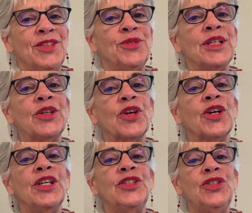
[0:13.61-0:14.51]
to
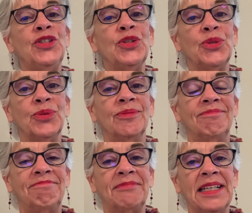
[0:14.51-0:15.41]
encourage you
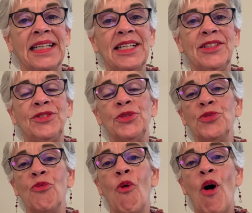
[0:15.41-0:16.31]

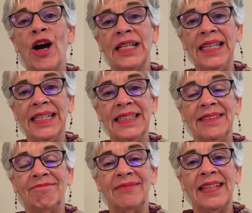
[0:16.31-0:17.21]
to walk
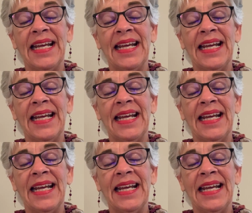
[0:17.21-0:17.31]
in